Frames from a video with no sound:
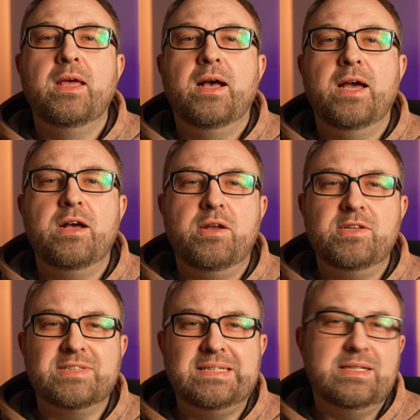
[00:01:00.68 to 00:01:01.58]
I
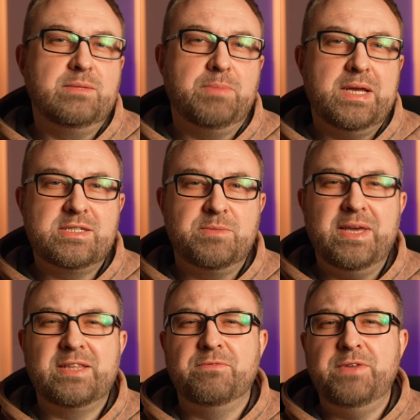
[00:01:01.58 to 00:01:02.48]
honestly didn't plan to
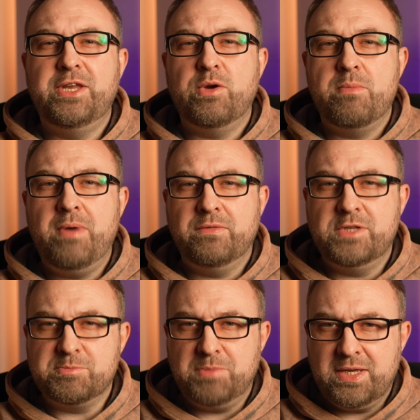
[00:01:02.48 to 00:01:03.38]
make the video about
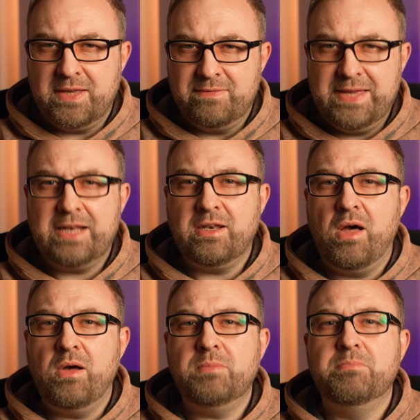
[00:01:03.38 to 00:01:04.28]
this plugin that
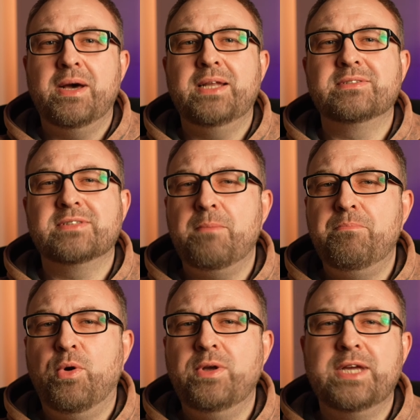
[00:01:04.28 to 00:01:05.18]
long, but at some
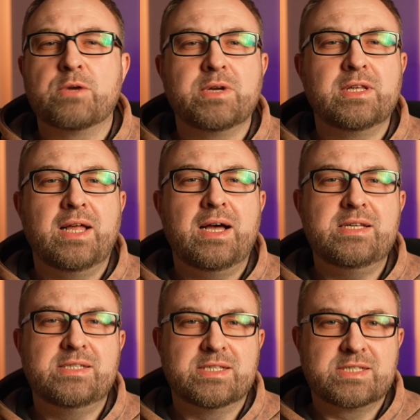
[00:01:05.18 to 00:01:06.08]
point I
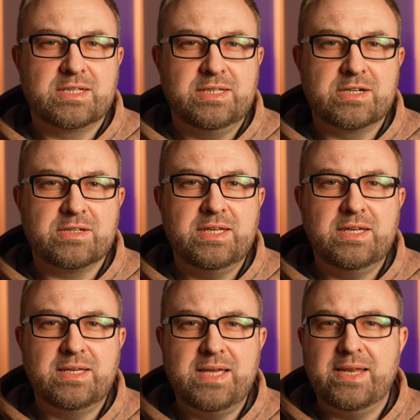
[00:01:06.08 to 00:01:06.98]
realized it's
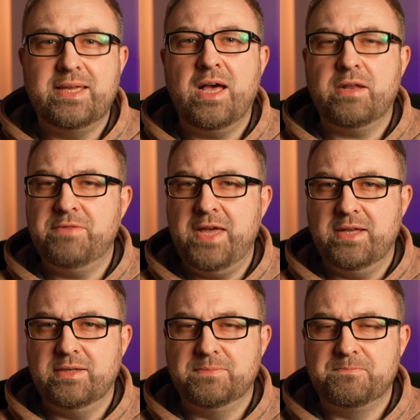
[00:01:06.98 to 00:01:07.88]
clearly getting out of
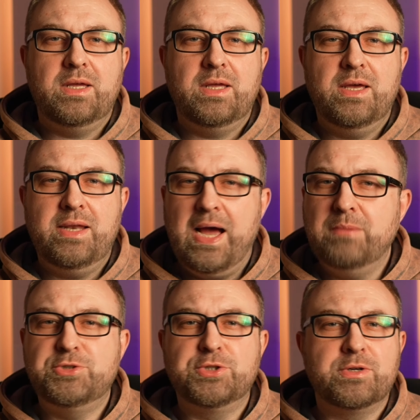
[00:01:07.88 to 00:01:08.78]
hand. And
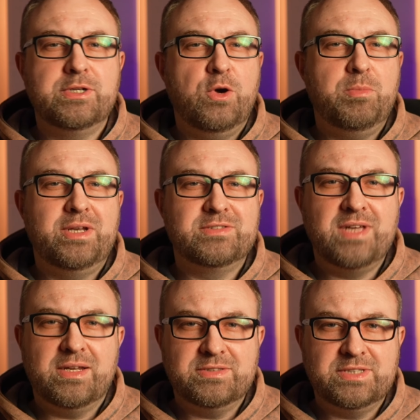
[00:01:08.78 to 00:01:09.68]
I'm sure nobody's
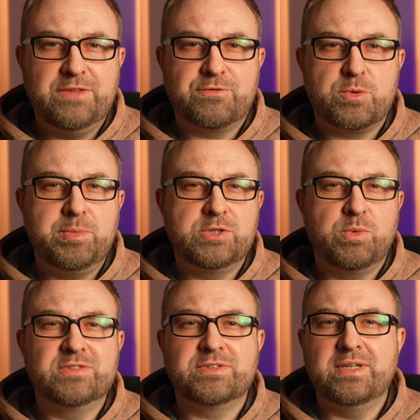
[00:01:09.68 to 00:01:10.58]
gonna see through me
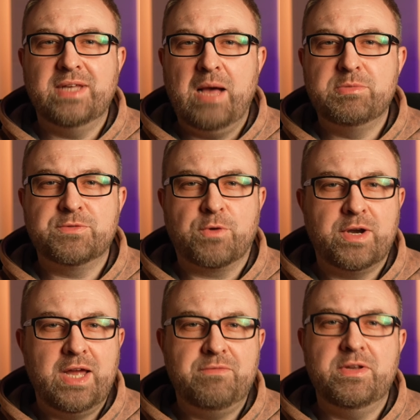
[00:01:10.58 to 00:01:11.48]
twisting knobs
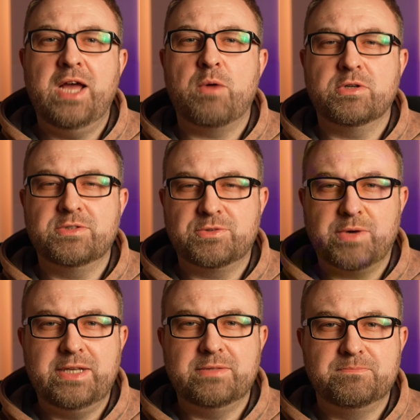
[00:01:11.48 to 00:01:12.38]
for half an hour
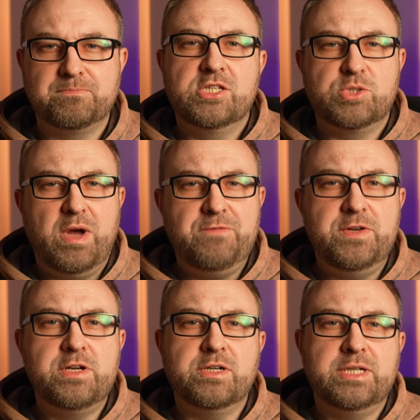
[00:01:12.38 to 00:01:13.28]
straight. So I
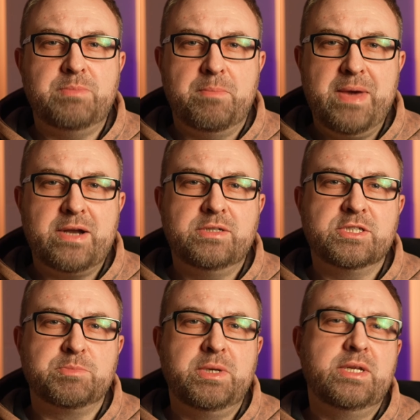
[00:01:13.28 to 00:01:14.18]
figured it'd be better
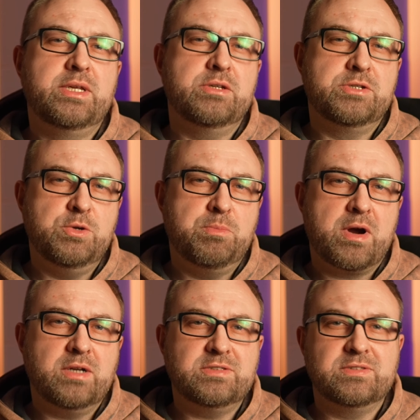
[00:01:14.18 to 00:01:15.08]
to split it into two
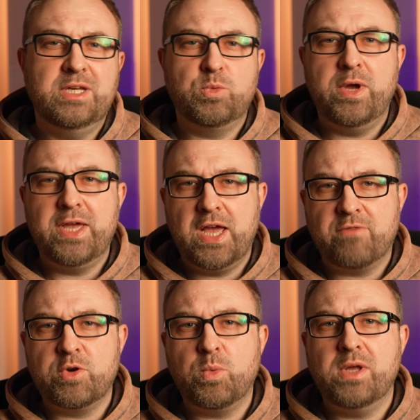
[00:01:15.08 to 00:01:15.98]
parts, that way
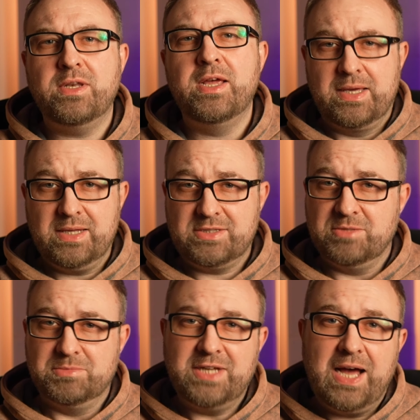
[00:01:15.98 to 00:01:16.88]
everyone gets
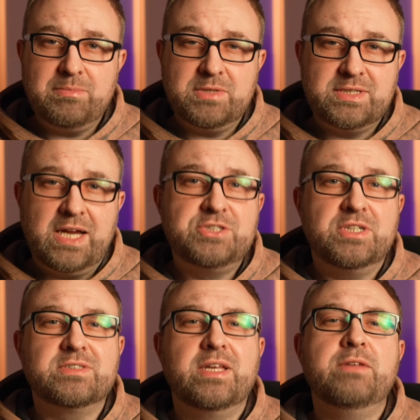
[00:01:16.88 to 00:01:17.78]
some time to
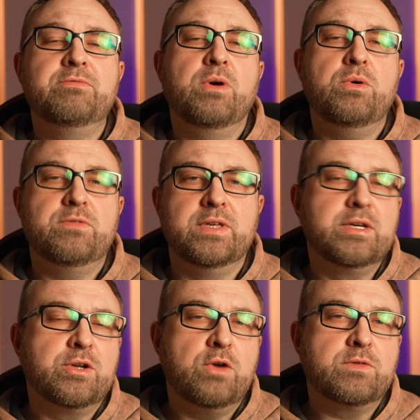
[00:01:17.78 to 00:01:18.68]
digest the info,
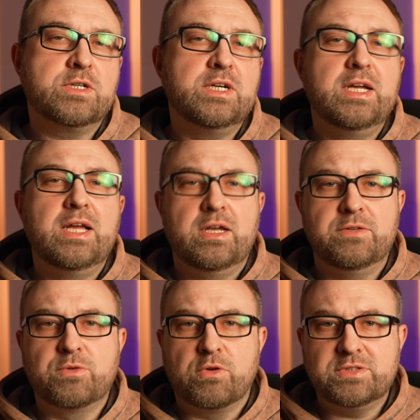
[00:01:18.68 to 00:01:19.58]
think it over, and
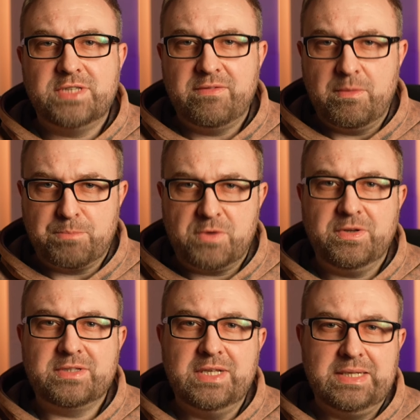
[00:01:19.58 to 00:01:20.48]
of course have a
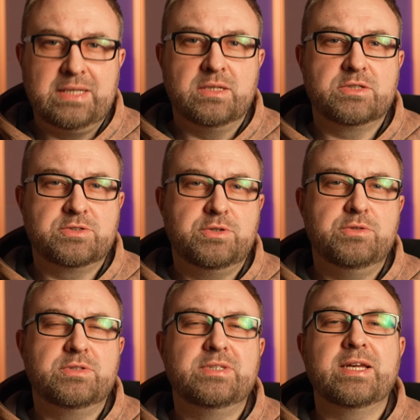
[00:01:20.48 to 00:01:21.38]
perfectly legal
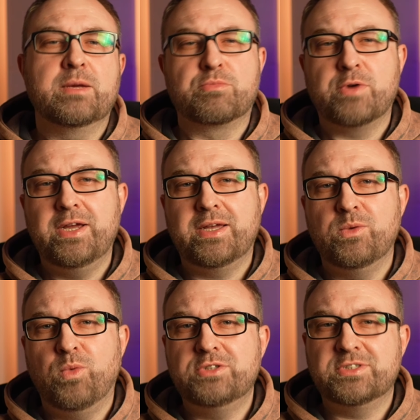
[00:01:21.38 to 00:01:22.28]
excuse to take a break
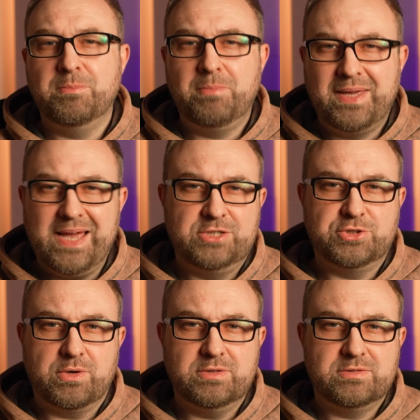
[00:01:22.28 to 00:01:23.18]
and watch some cat
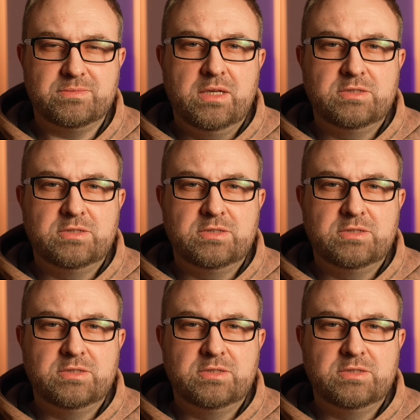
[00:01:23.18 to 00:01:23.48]
shorts.